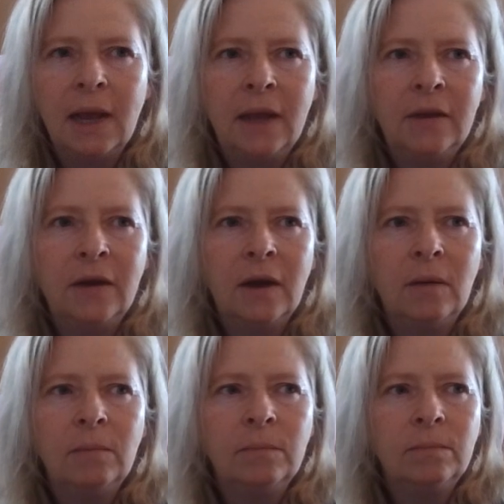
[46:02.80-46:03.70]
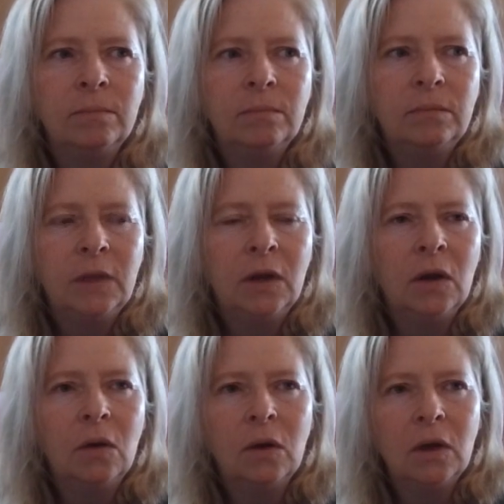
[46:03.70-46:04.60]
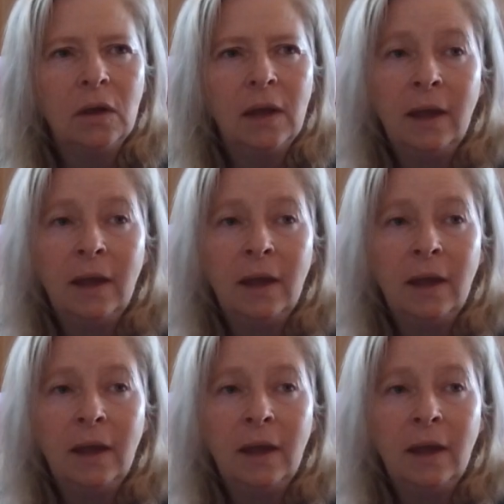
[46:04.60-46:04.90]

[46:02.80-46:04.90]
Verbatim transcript: And, um, you know,